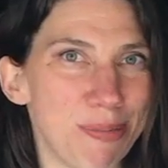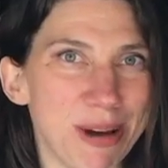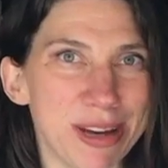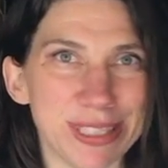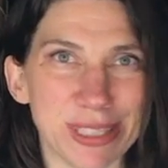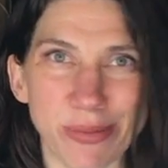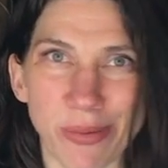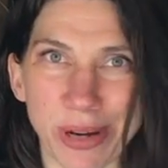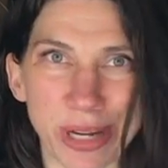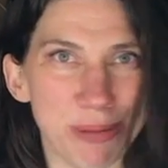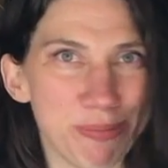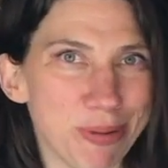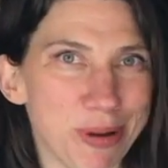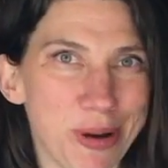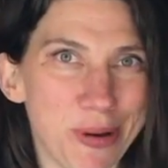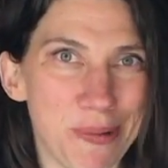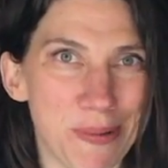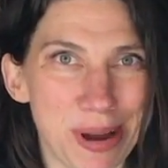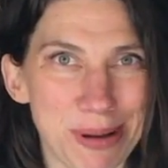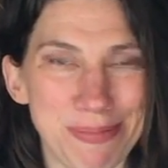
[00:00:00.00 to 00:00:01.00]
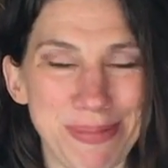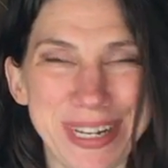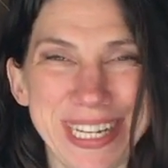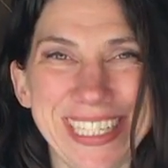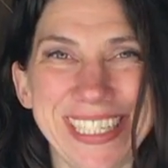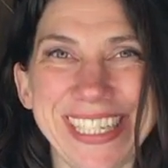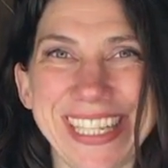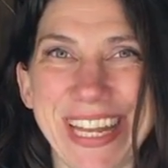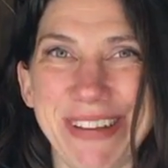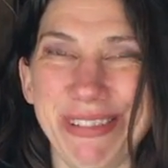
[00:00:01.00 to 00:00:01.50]
puzzle where you pull one
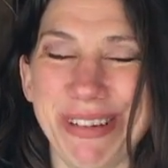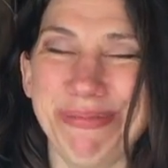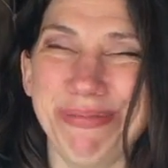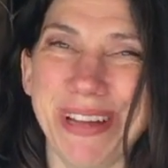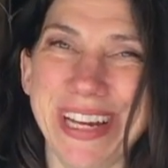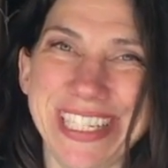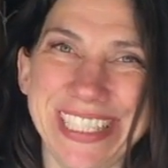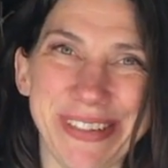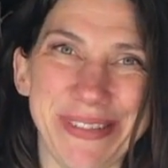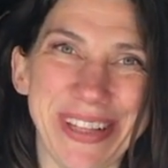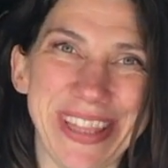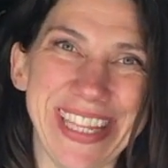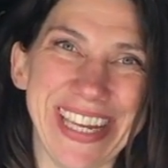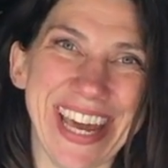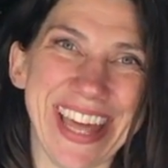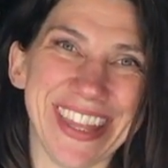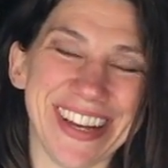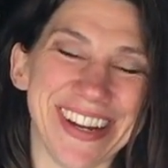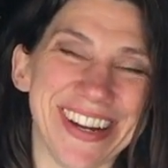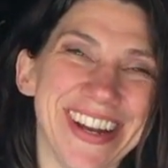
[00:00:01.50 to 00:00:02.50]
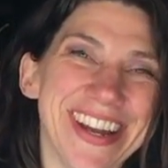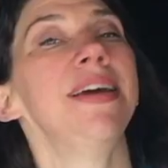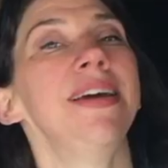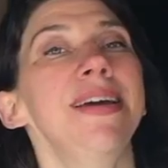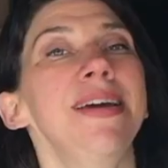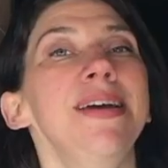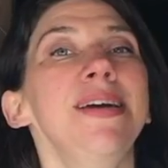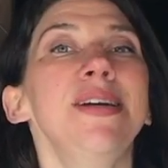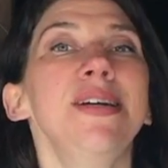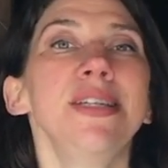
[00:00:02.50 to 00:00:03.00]
piece and then replace it with the other.
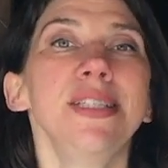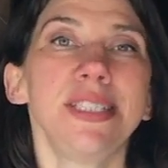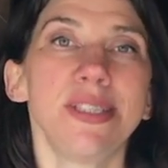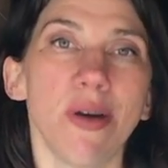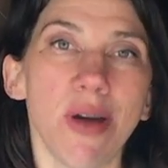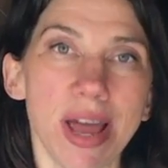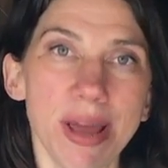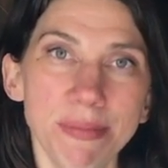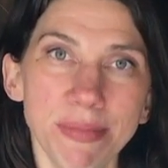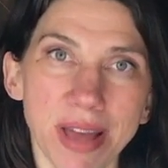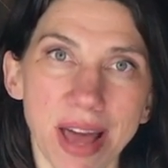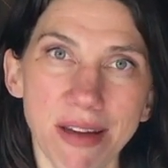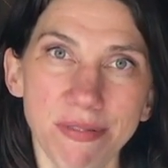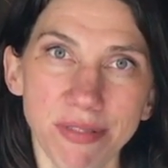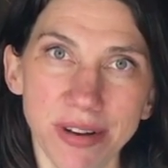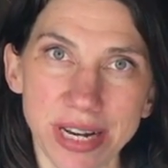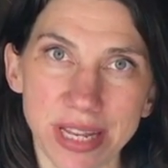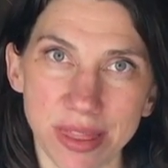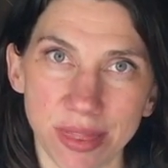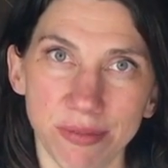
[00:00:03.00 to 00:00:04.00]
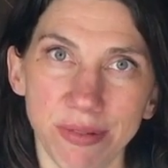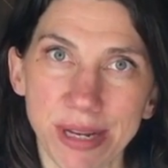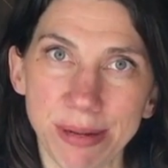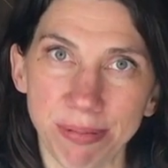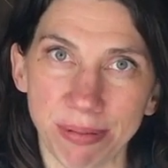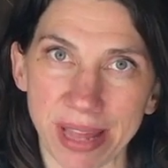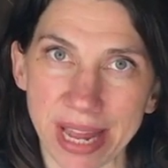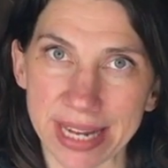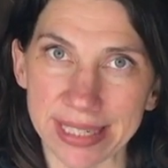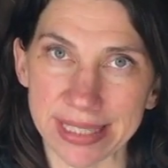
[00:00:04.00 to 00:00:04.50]
So I'm covering 3
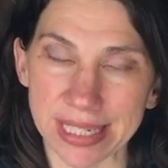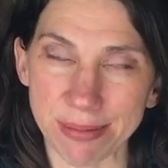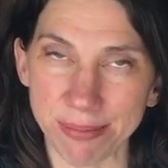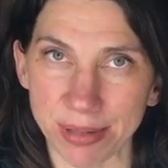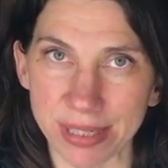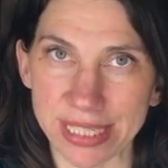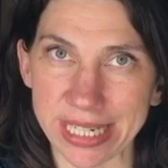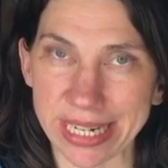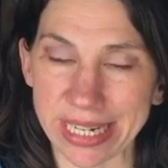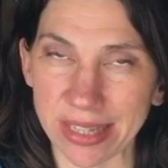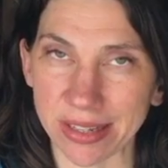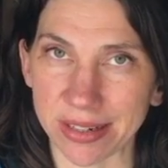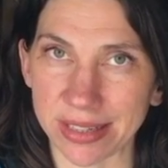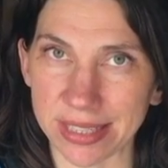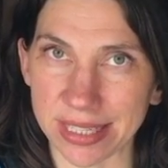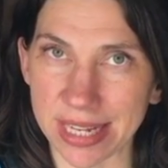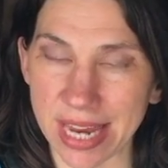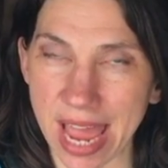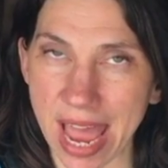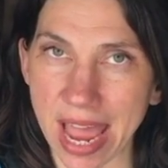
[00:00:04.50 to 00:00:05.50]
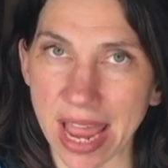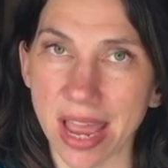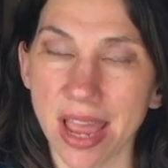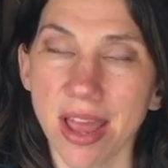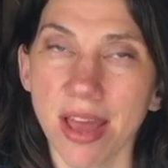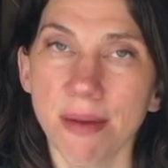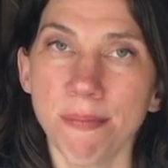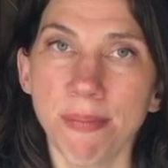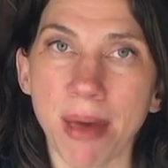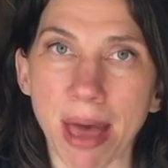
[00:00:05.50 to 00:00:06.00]
plants in particular today:
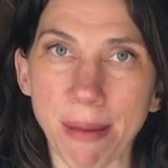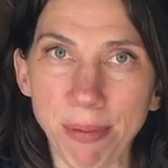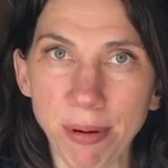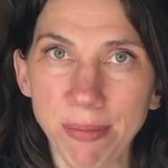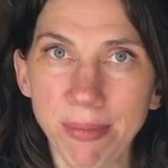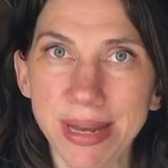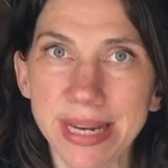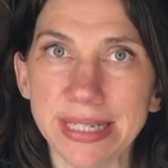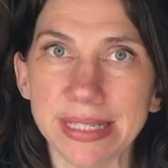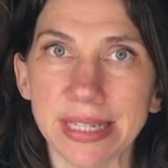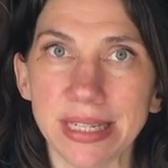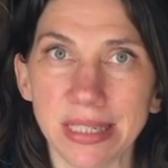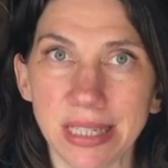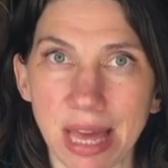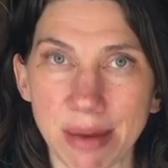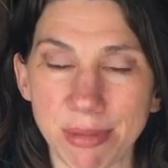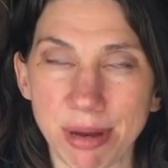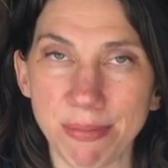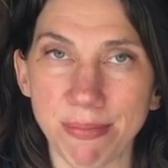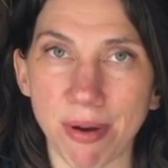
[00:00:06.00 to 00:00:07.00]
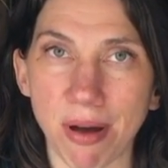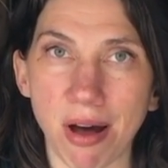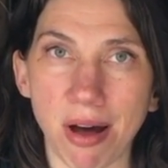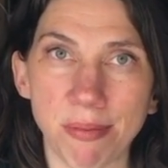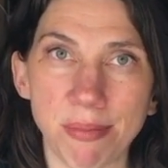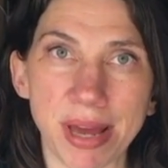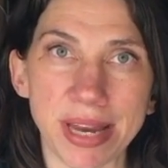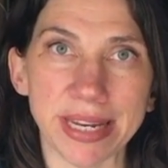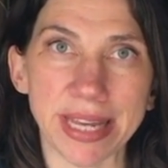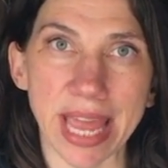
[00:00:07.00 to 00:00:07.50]
peppermint, lemon
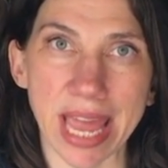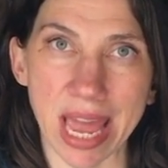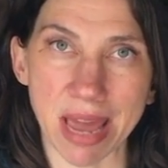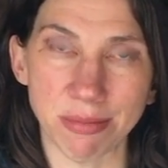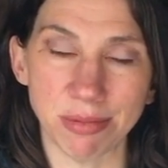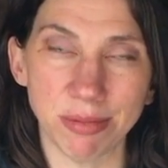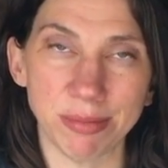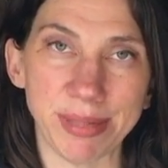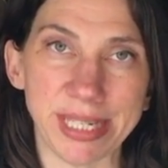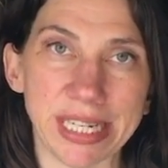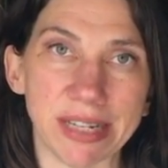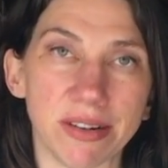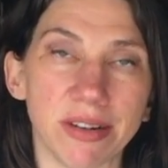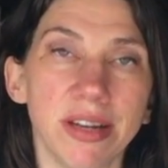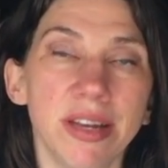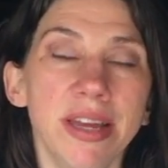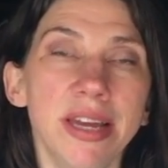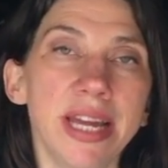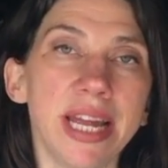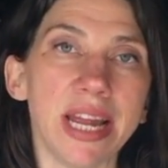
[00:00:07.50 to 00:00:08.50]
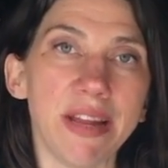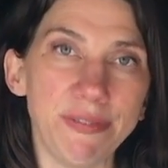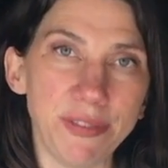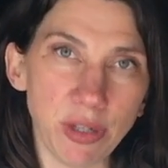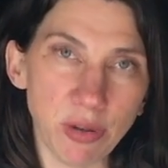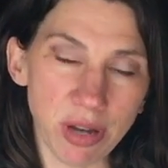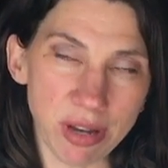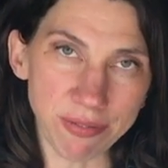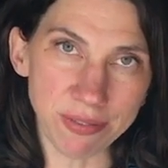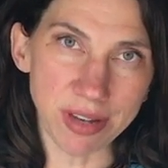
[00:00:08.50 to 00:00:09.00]
balm, and chamomile. If
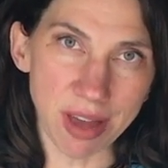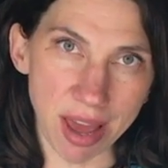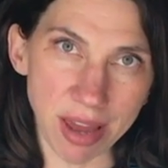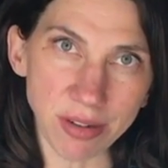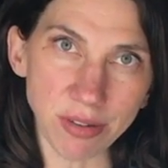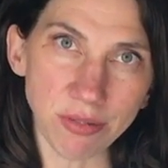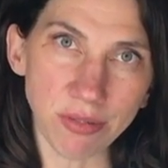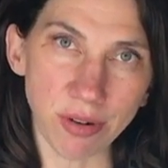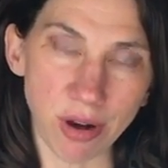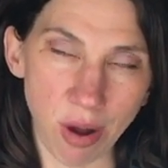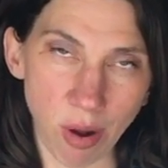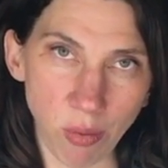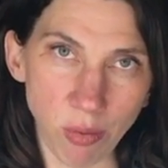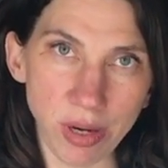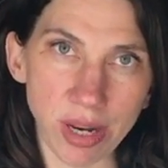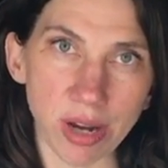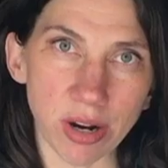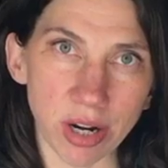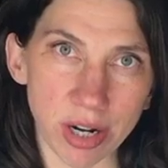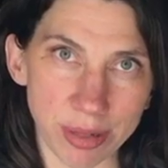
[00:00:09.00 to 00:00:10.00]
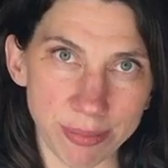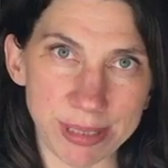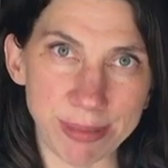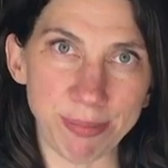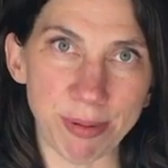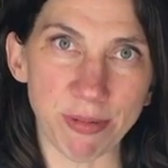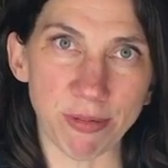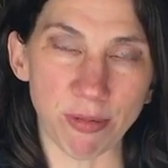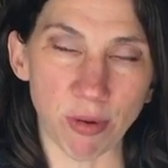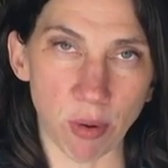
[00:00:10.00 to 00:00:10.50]
you have not grown herbs
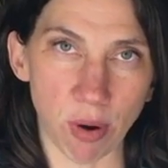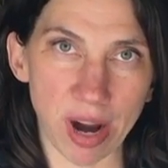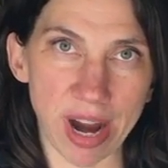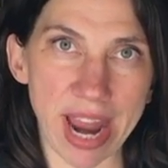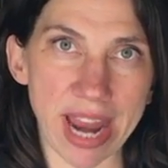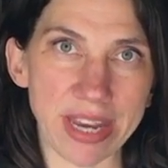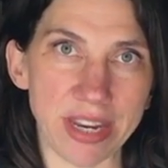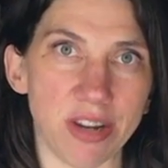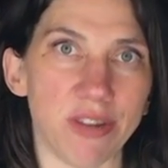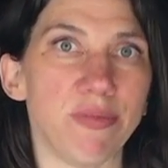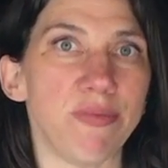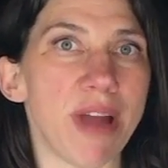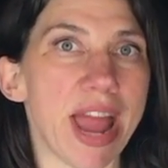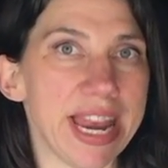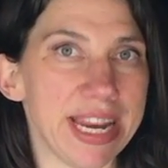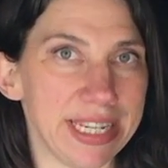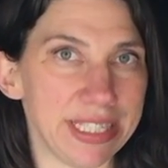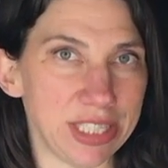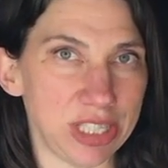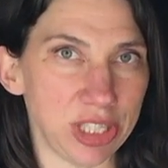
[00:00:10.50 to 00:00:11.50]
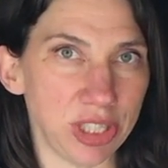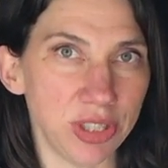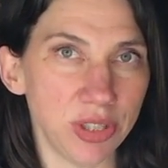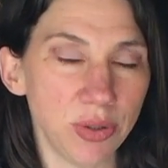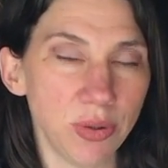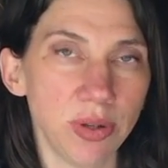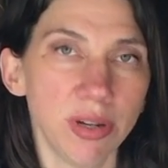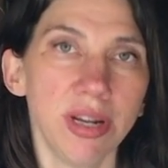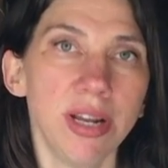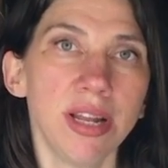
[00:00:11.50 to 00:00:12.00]
before and you're ready
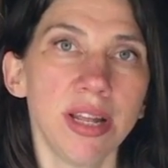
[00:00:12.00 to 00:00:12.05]
to,